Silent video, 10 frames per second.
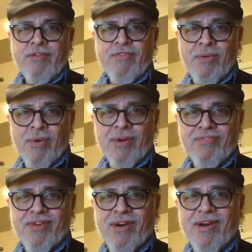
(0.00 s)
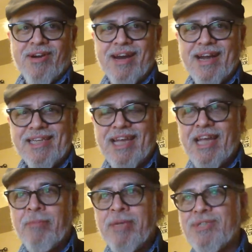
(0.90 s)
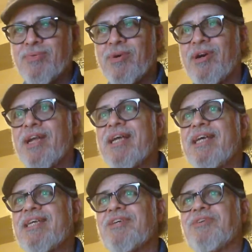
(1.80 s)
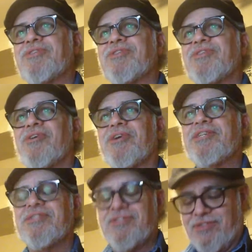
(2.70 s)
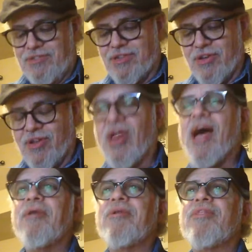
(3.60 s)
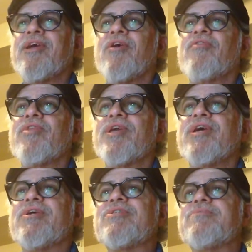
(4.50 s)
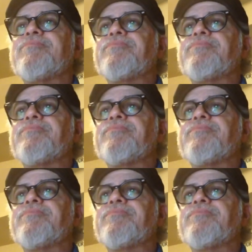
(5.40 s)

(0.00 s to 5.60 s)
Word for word: if it weren't for her, and I take him at his word. There's a song he's sung a lot the, over the years.